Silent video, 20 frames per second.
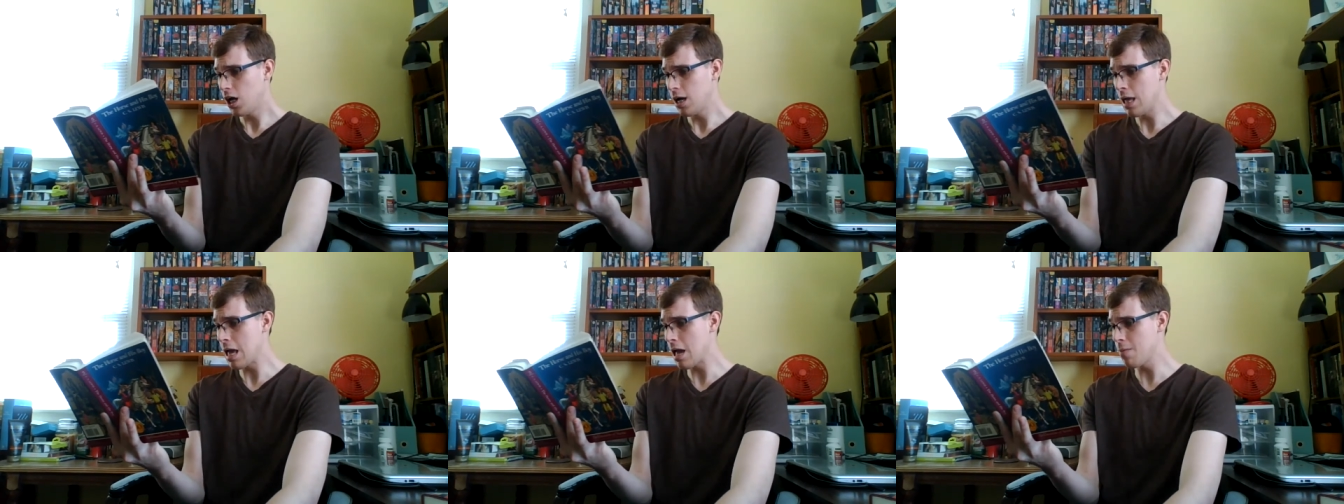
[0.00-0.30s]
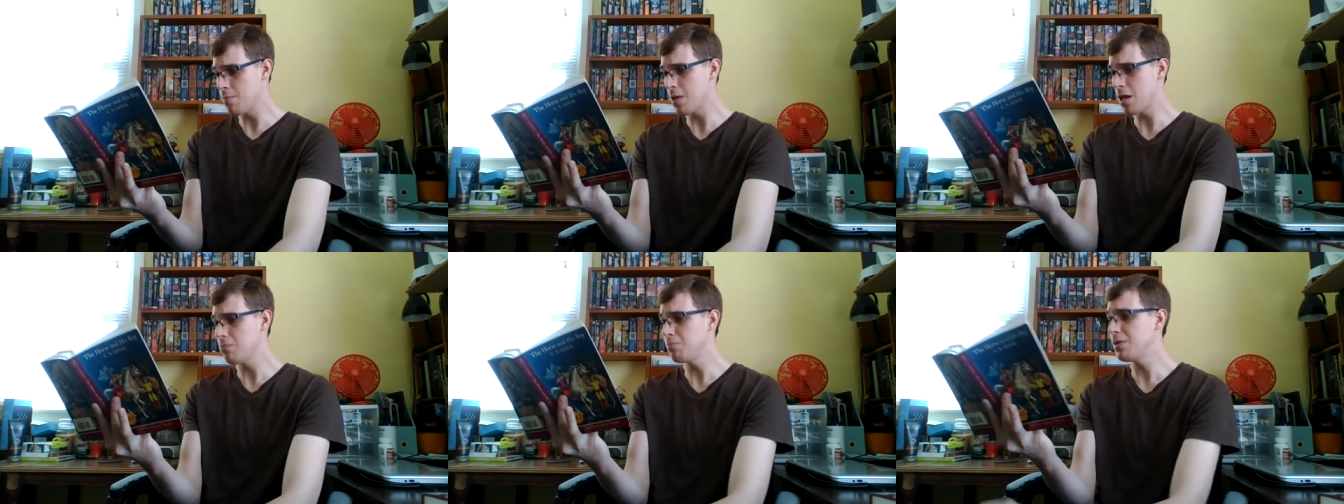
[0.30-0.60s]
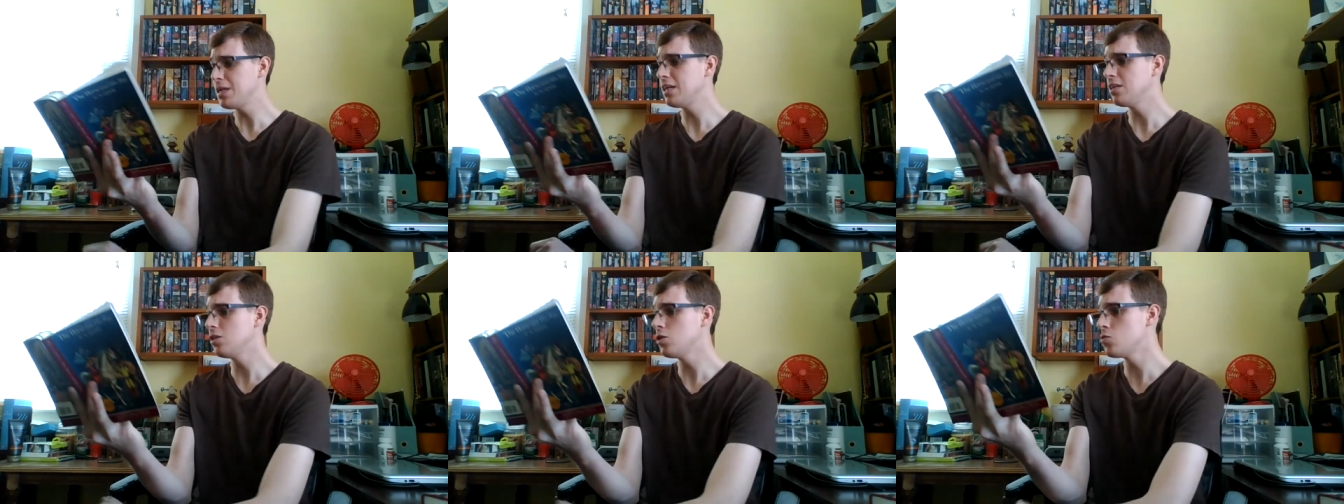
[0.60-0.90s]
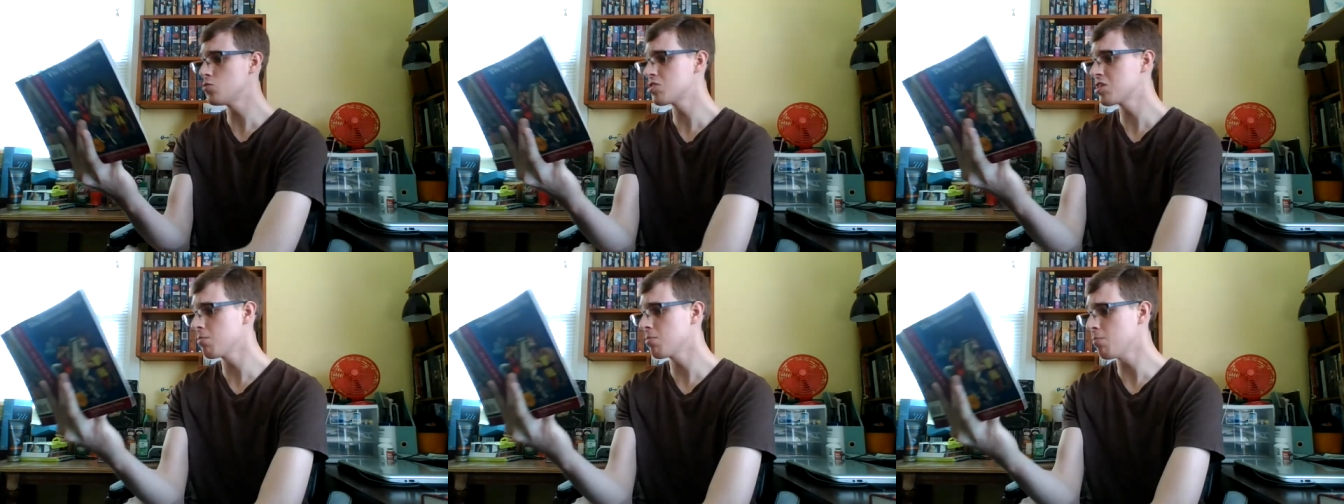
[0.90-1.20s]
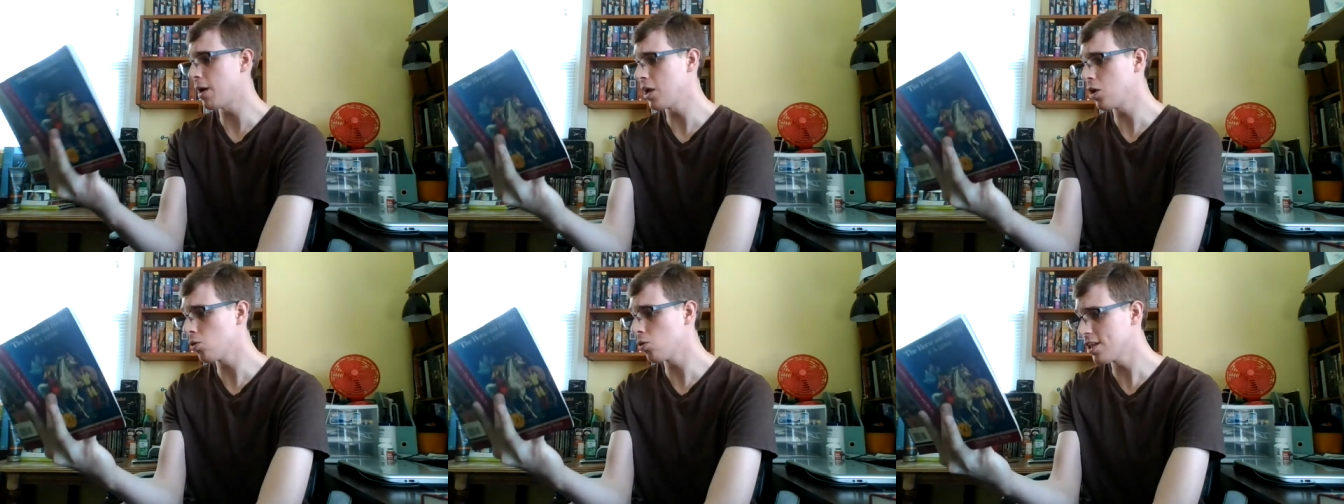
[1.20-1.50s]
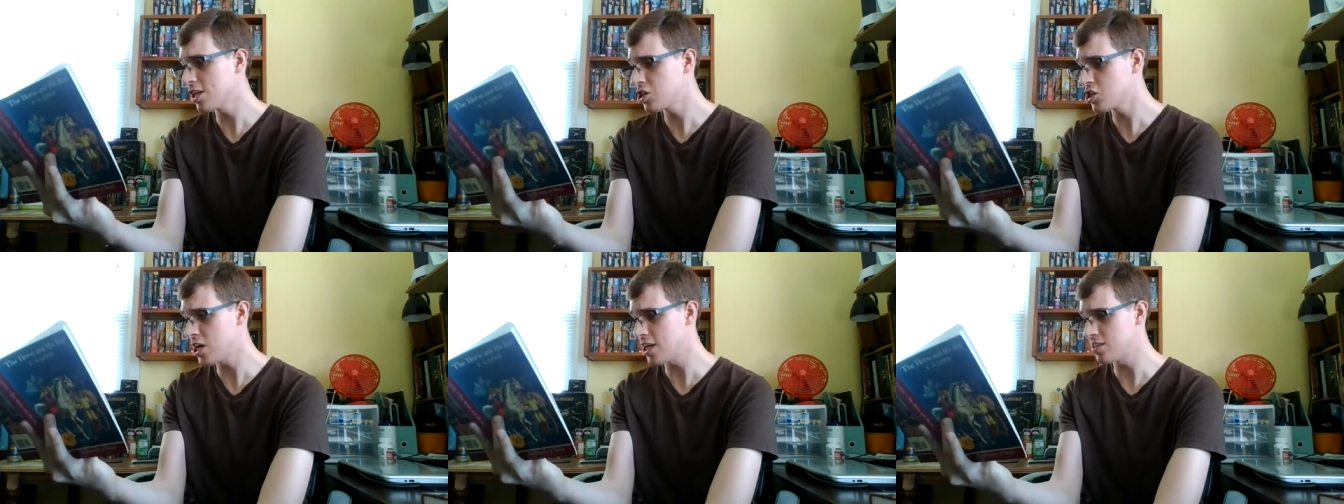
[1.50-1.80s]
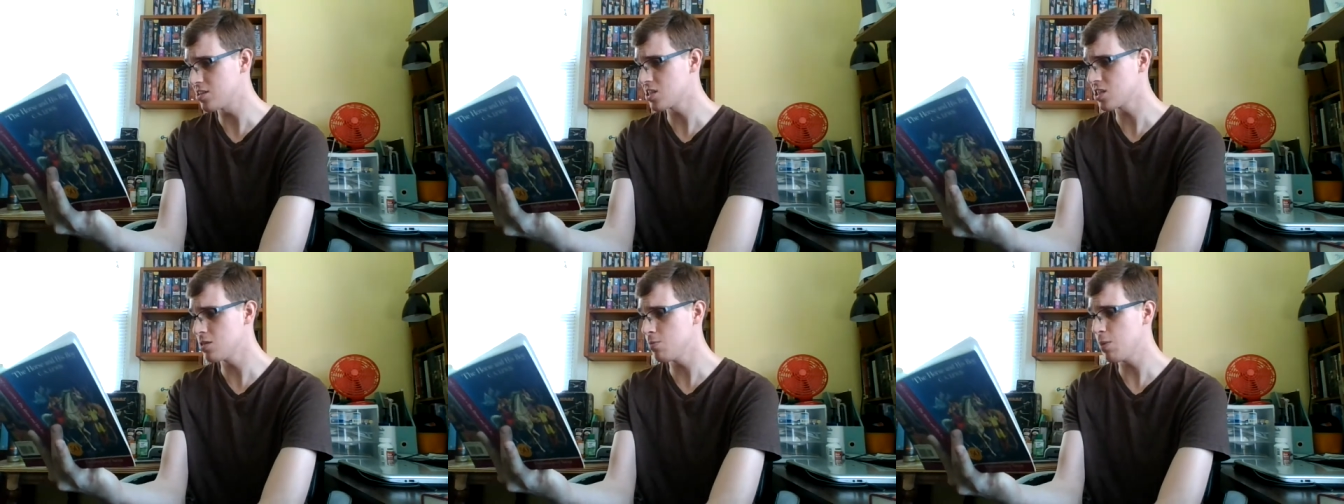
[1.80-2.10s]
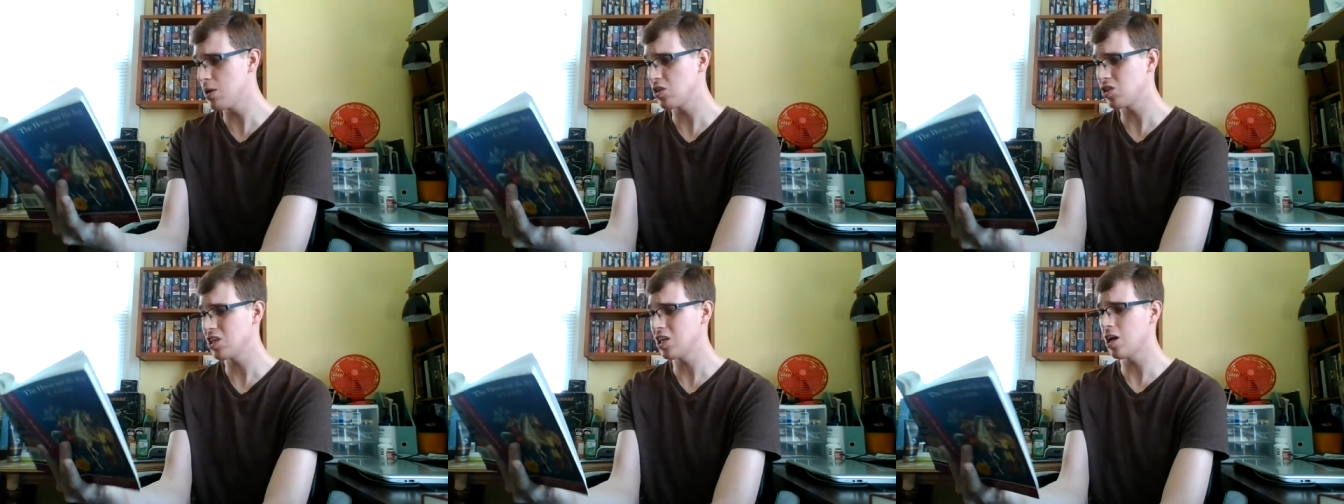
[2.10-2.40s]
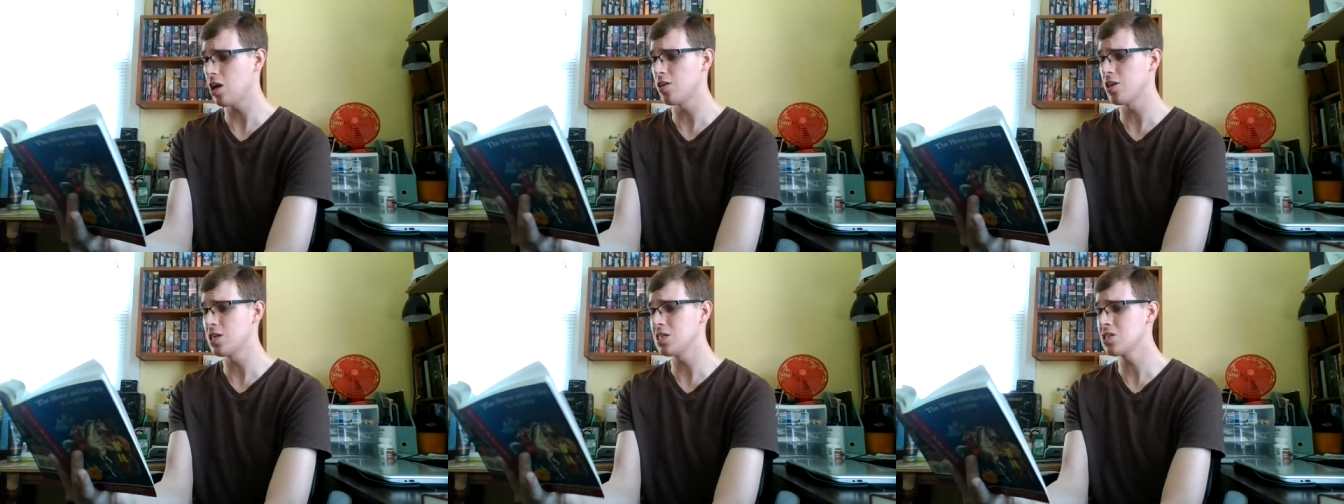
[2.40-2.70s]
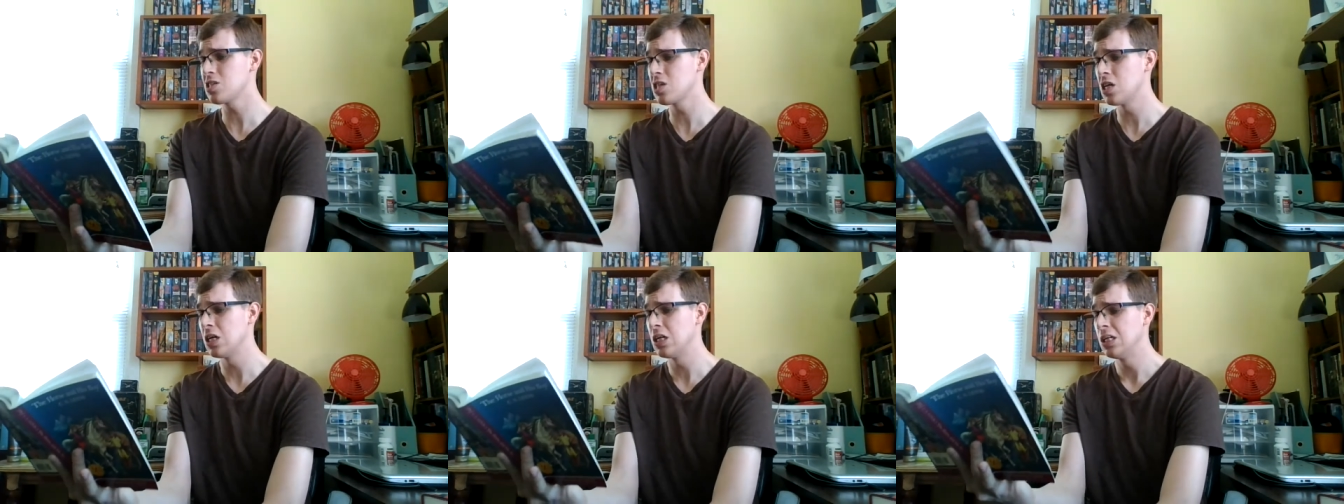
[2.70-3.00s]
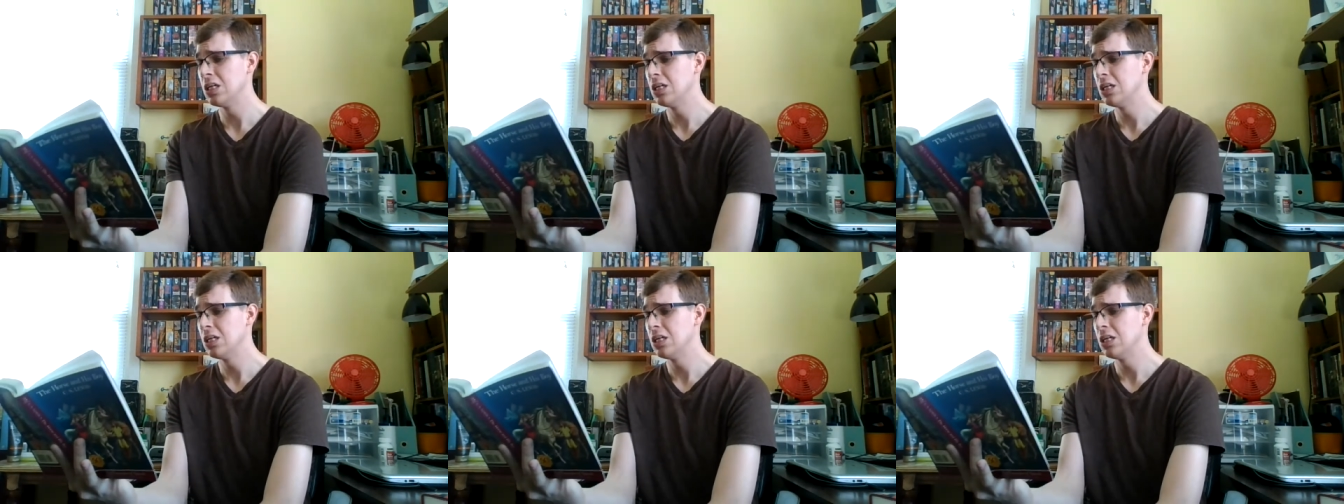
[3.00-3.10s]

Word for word: I may be losing my only chance to meet the others.